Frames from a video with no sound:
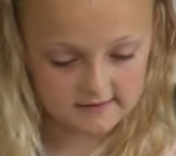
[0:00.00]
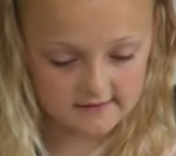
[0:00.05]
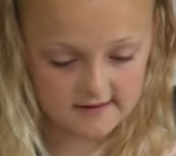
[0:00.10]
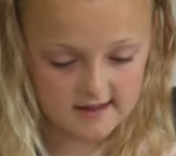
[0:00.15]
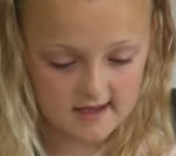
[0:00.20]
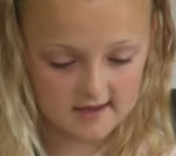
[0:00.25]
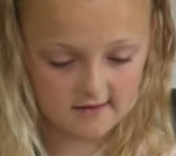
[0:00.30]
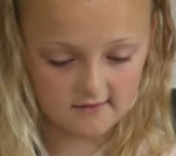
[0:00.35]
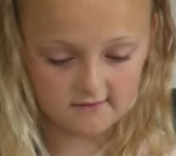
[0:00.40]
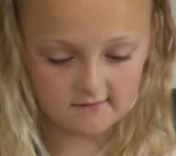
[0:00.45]

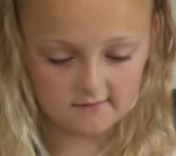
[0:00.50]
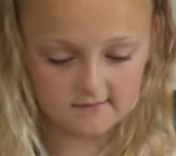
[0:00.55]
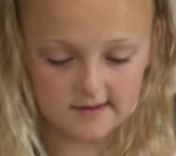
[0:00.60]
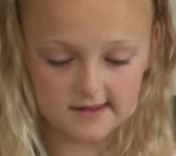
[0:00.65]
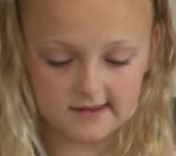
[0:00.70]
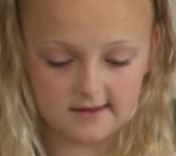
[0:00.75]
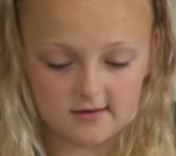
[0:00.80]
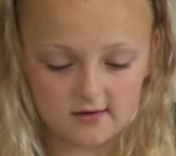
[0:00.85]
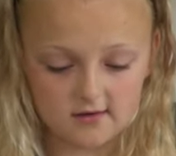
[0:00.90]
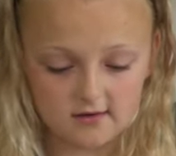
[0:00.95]
Now we
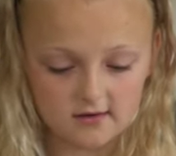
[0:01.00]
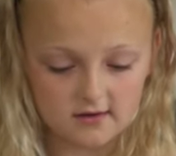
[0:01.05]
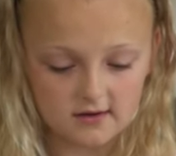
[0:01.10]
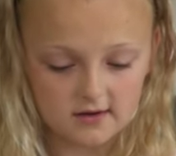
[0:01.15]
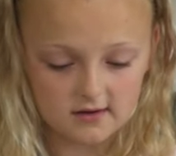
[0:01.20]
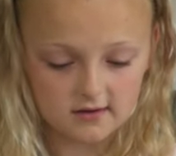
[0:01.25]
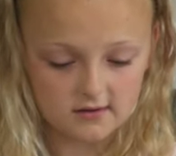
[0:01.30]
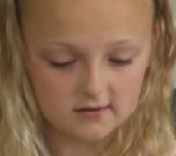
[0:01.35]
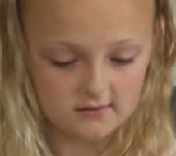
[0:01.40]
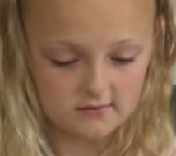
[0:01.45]

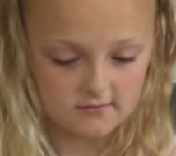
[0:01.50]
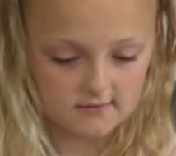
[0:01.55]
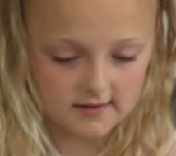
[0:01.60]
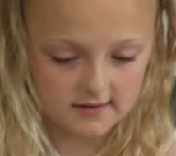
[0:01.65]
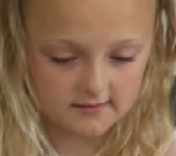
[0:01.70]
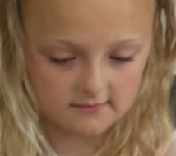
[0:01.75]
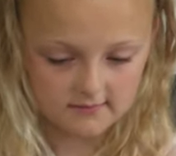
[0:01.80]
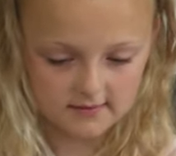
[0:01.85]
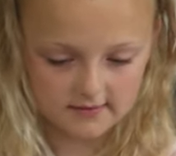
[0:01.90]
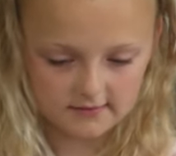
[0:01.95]

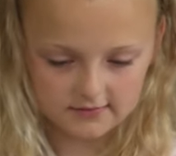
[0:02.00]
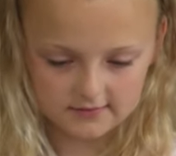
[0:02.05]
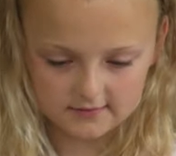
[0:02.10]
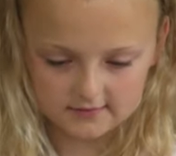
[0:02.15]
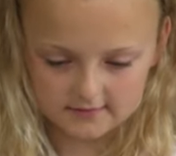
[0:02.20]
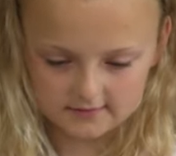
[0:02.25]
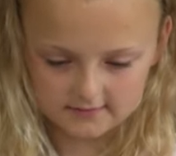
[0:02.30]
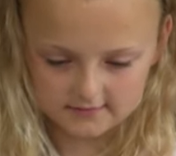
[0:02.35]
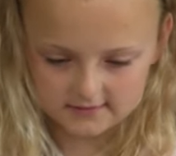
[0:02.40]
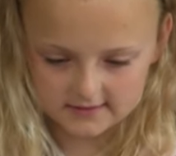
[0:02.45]
wait, where's the
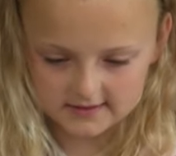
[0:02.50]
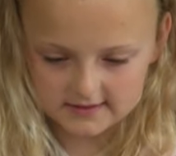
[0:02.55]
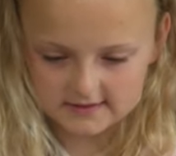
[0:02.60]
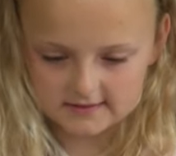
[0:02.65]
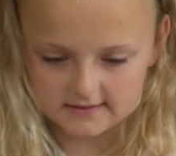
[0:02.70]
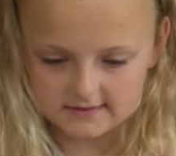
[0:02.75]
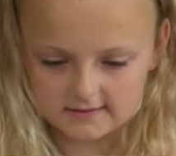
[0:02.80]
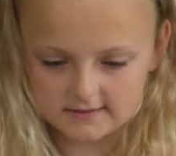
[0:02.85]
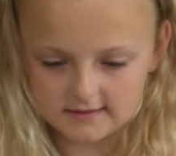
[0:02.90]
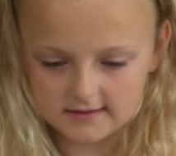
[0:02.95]
clue?
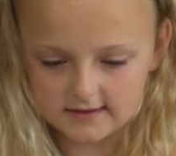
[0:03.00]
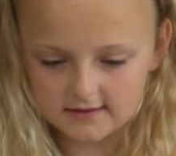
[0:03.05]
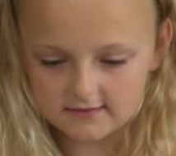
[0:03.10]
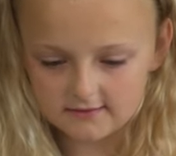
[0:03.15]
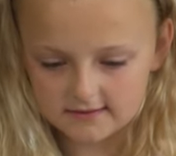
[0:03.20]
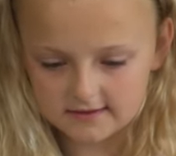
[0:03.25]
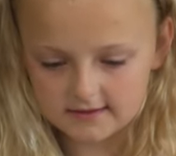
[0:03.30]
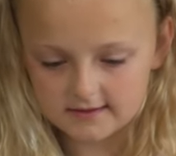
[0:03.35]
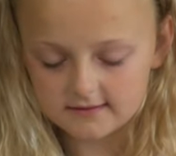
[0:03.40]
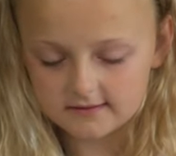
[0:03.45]
Here
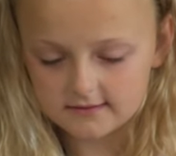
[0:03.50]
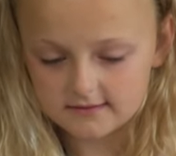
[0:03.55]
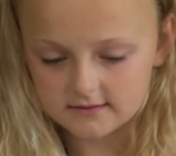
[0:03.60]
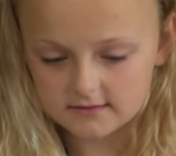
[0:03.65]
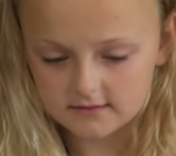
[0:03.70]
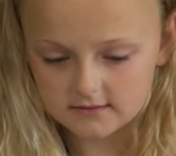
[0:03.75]
it is.